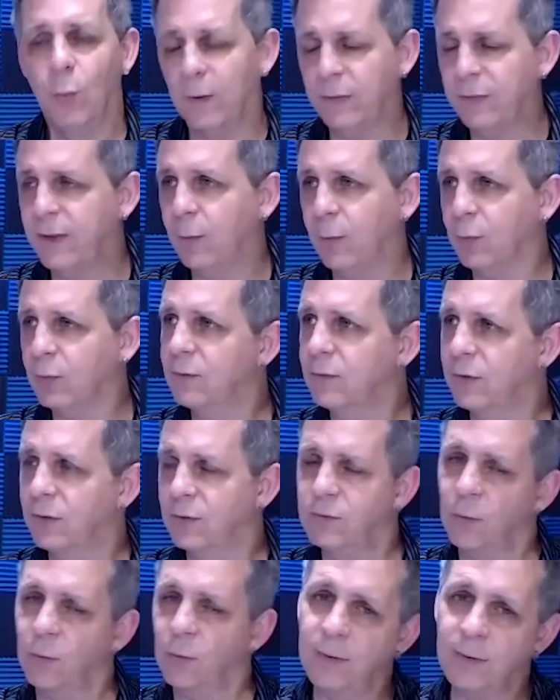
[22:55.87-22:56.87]
what they were
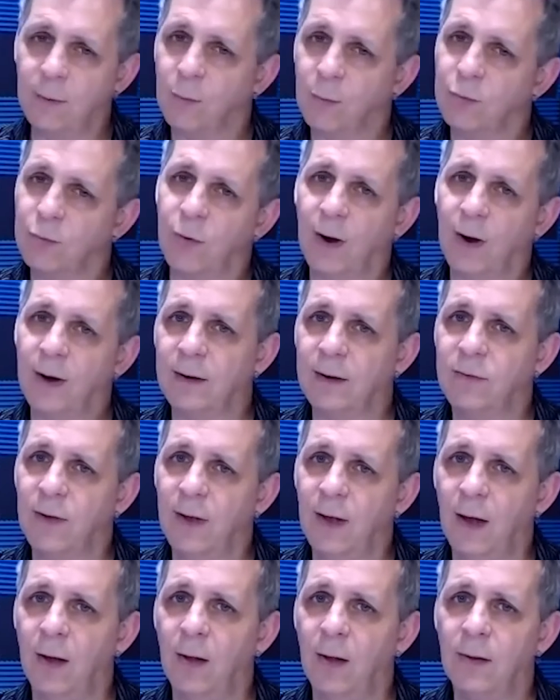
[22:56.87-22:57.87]
the story they were trying to
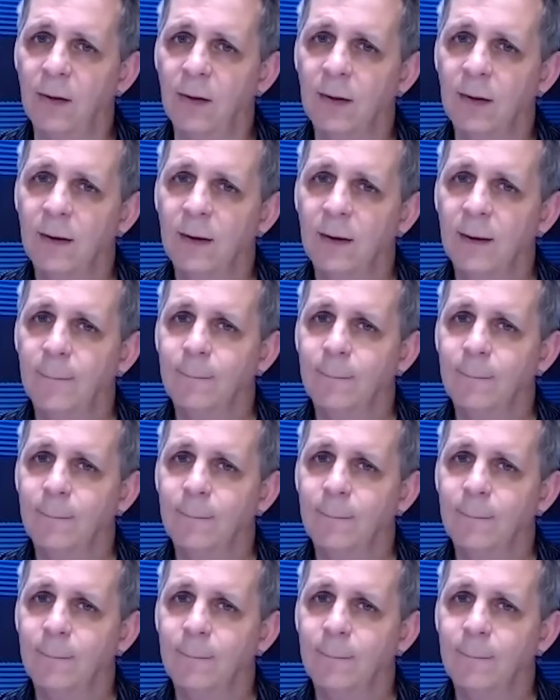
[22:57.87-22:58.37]
tell